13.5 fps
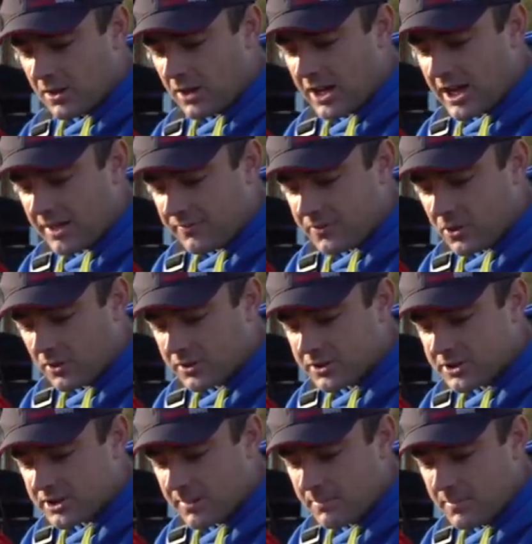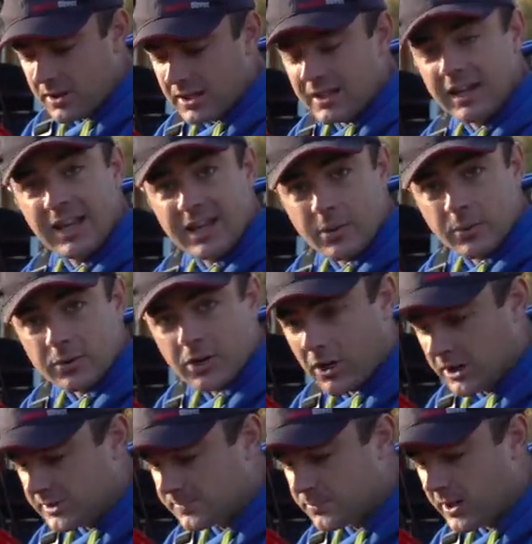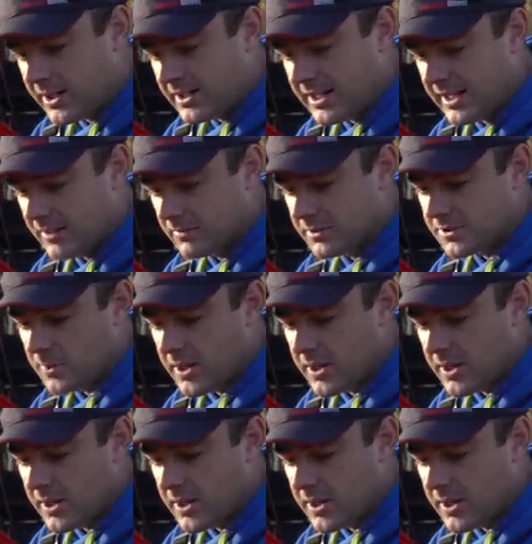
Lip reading: I have got some liquidised bread here as